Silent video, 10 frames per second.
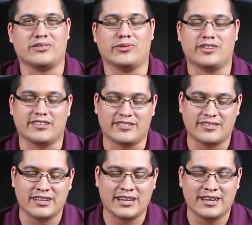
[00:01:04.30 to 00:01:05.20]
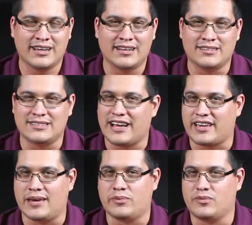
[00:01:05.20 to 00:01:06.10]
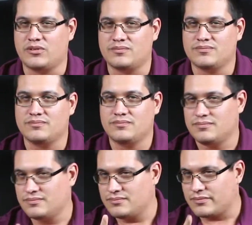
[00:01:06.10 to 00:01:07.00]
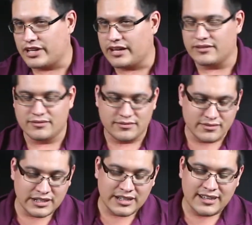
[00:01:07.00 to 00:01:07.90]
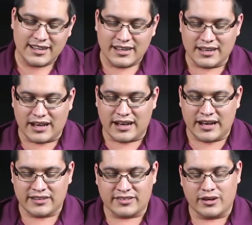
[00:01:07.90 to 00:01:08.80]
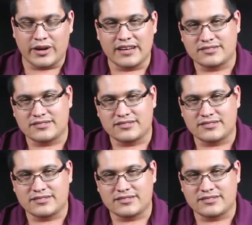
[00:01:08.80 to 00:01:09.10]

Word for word: through this. Not capable yet. Uh, so S